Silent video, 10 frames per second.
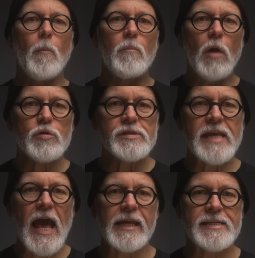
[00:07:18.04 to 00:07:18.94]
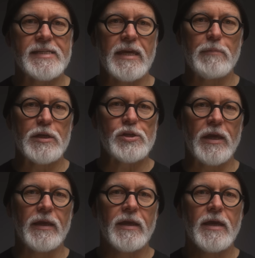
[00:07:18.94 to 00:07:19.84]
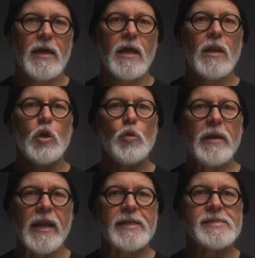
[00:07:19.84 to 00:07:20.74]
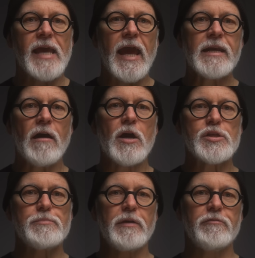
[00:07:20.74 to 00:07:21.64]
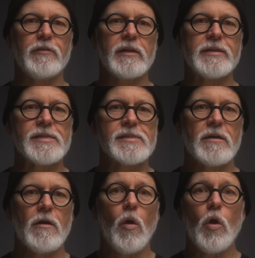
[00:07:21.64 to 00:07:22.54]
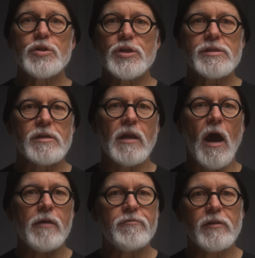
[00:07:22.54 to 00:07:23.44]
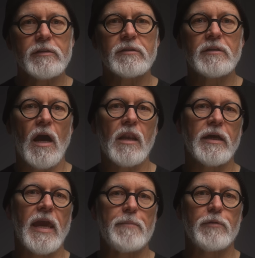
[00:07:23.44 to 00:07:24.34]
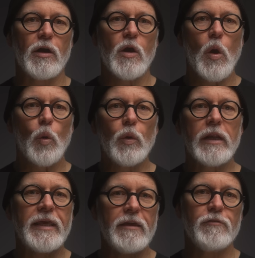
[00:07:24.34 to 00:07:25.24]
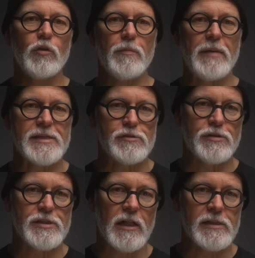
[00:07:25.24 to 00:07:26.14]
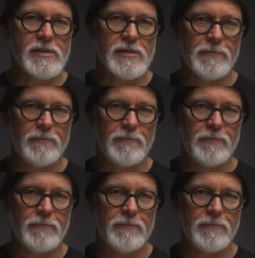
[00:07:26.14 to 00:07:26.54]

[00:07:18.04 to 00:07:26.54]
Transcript: most galaxy imaging, luminance and RGB filters or just an unfiltered color camera will give you the best results.